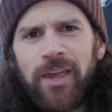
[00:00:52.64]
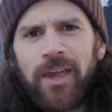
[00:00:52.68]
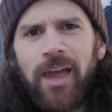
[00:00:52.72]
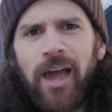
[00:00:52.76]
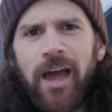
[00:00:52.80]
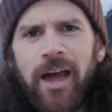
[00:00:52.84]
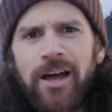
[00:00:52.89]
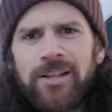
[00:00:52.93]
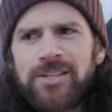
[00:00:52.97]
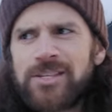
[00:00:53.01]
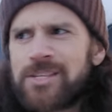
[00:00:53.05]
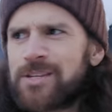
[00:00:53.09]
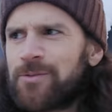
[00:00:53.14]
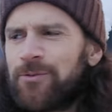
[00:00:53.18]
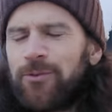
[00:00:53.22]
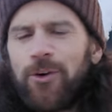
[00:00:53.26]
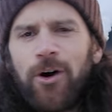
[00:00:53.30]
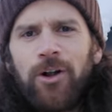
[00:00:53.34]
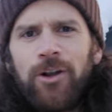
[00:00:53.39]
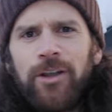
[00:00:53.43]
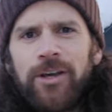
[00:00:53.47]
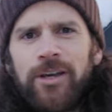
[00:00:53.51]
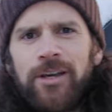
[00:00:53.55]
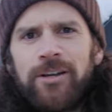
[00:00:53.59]
cats
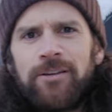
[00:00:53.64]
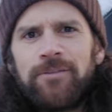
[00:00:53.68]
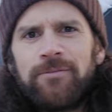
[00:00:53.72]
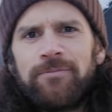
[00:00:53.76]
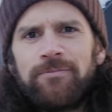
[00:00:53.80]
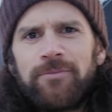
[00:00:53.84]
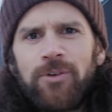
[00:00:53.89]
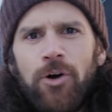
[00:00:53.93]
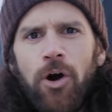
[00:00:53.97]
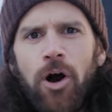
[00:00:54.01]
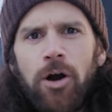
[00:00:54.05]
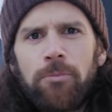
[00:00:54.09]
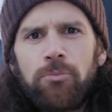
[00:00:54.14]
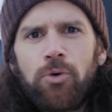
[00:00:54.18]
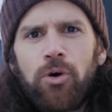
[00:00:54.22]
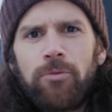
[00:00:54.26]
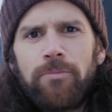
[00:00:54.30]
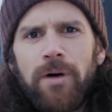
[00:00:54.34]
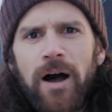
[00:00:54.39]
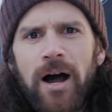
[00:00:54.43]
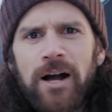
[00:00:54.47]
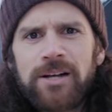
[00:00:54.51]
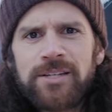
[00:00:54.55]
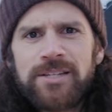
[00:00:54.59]
falling in cardboard
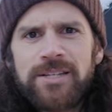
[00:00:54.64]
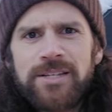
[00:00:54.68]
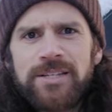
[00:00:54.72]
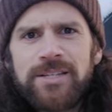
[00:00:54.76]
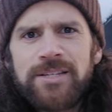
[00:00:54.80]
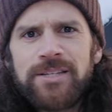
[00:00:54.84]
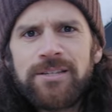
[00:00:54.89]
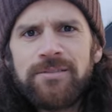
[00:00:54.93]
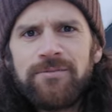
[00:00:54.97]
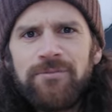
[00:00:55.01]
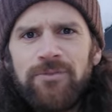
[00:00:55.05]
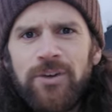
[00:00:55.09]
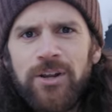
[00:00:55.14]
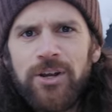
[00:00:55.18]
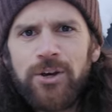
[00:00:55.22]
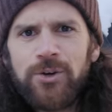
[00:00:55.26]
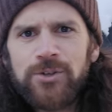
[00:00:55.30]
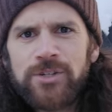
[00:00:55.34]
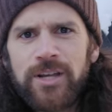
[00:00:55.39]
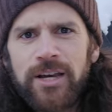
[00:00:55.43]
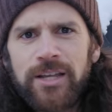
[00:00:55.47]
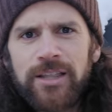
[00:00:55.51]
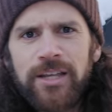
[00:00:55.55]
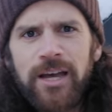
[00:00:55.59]
boxes and
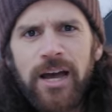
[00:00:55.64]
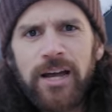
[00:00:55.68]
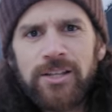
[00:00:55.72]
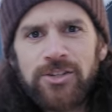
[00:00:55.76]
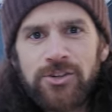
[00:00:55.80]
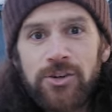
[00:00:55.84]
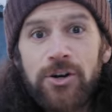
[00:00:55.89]
videos like that.